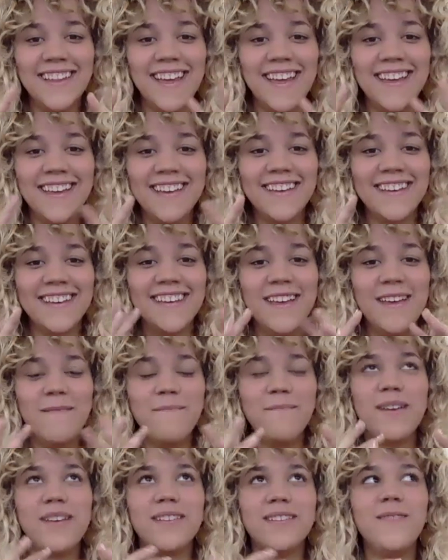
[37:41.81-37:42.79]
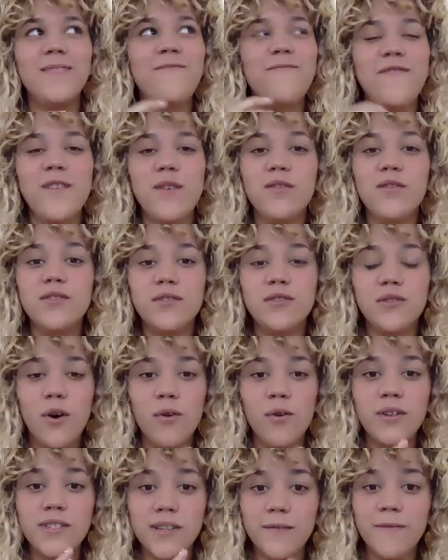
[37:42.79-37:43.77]
Like because it feels so
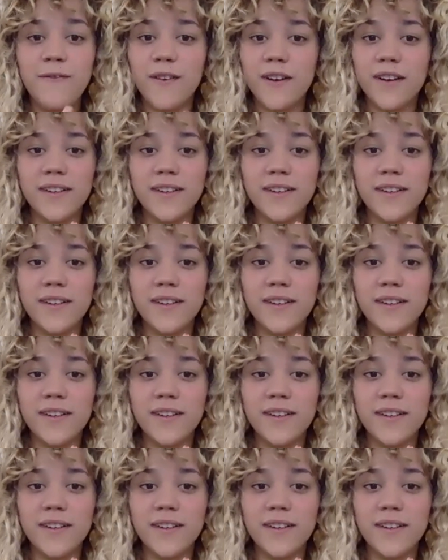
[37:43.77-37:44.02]
different.